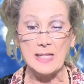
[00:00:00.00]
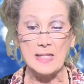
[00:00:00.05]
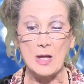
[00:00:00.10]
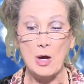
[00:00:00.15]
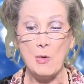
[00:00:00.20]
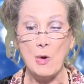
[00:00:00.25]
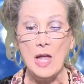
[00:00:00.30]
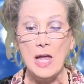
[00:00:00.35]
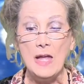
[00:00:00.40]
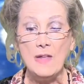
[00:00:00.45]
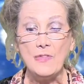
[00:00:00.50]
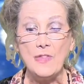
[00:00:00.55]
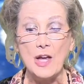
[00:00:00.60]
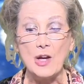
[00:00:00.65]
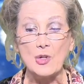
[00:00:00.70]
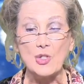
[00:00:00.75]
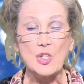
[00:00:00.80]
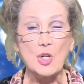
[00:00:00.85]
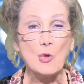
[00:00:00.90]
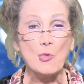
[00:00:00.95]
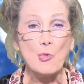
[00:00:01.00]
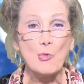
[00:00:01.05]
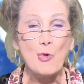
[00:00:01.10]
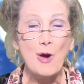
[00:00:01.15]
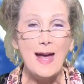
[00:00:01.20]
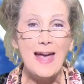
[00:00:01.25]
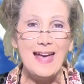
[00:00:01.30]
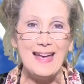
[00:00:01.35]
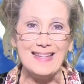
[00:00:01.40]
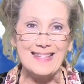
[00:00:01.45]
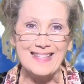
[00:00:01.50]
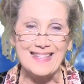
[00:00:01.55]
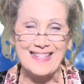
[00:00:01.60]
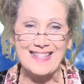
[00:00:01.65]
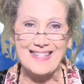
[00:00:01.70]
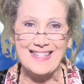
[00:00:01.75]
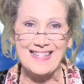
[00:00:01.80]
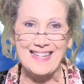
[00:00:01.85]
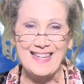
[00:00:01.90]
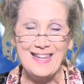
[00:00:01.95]
So there's a
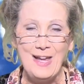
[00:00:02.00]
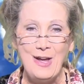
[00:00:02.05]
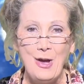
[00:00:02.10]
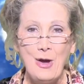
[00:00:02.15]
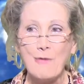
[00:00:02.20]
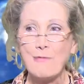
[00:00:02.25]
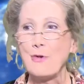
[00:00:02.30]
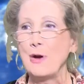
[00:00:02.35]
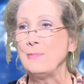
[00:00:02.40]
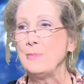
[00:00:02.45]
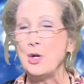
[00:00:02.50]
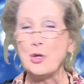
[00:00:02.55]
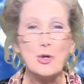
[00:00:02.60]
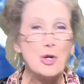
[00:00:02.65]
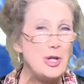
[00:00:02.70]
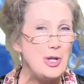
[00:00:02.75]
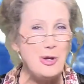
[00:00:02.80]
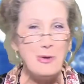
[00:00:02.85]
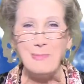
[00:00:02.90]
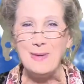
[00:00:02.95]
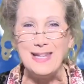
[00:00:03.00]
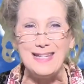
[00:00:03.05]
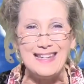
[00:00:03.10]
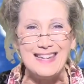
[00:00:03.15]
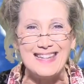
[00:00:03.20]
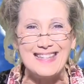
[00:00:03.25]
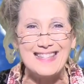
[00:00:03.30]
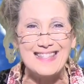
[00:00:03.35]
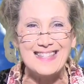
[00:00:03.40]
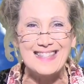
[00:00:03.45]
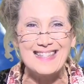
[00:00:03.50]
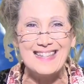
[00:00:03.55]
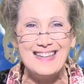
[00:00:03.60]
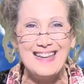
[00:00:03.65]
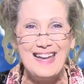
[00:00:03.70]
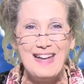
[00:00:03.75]
rest from your humanness.